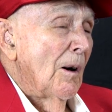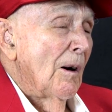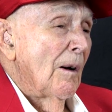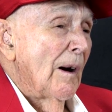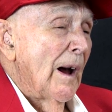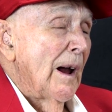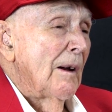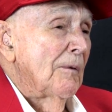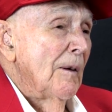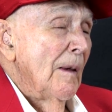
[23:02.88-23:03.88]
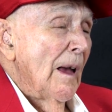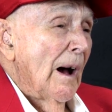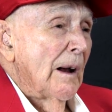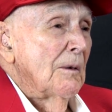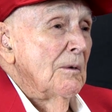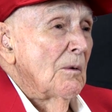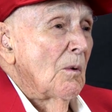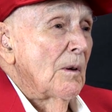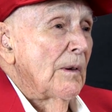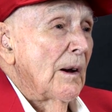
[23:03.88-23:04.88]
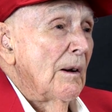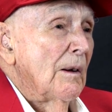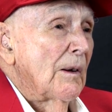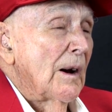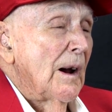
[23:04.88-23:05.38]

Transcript: half. I don't know where the other